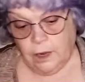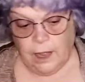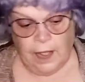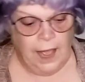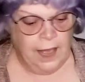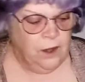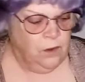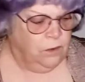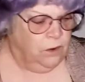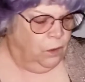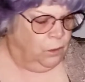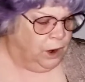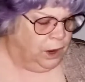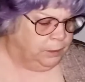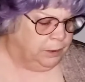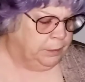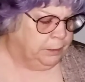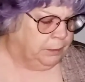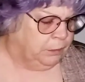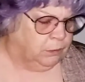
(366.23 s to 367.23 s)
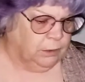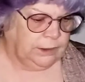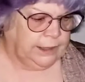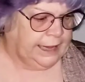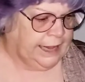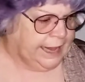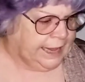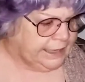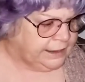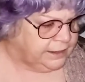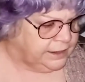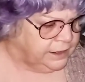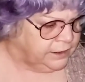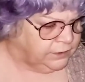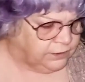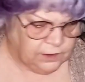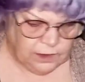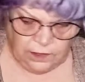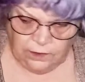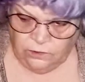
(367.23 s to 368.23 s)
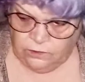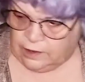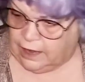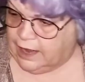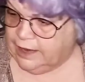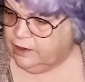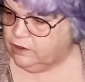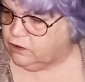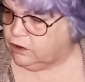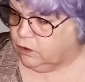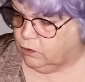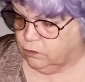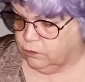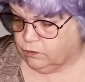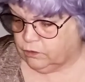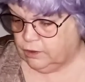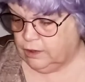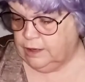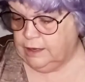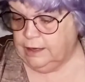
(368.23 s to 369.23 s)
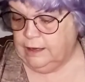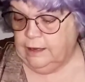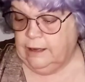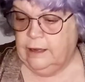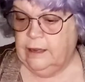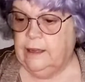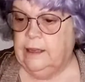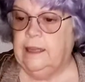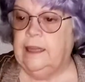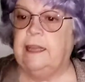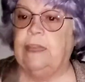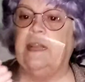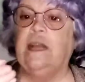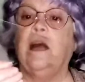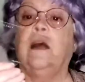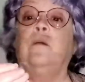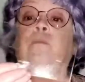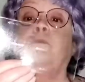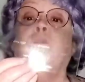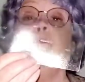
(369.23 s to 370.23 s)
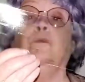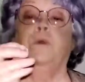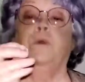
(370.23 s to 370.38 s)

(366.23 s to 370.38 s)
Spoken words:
I don't know why people really hate these things. I don't. It comes